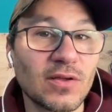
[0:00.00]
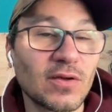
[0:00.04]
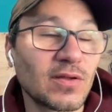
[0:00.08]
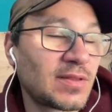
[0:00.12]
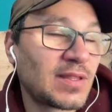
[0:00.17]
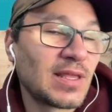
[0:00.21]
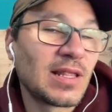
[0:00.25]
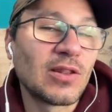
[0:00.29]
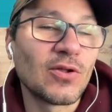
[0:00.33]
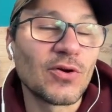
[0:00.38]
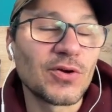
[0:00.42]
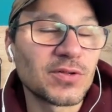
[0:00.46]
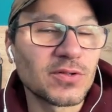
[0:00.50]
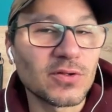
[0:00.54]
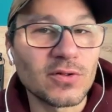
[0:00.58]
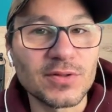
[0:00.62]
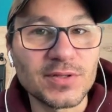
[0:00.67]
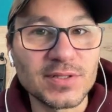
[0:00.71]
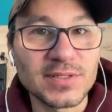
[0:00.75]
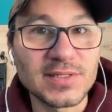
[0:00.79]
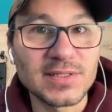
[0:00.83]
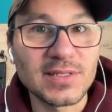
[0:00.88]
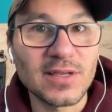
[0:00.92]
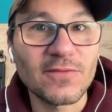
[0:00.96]
they learned all
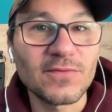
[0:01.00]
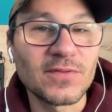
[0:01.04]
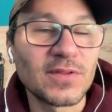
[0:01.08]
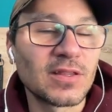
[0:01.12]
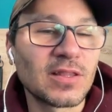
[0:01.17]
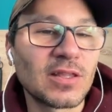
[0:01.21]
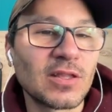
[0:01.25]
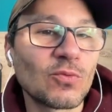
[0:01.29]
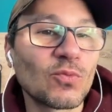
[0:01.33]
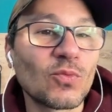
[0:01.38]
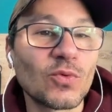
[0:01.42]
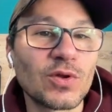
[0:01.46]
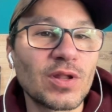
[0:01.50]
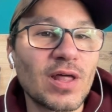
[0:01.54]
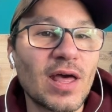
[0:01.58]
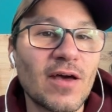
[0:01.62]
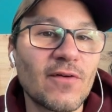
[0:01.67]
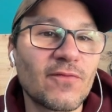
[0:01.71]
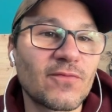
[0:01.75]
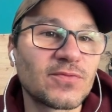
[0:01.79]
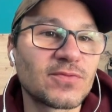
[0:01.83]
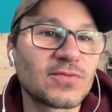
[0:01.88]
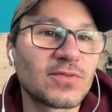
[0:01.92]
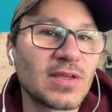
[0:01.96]
the stuff and they want to
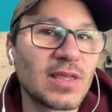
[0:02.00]
have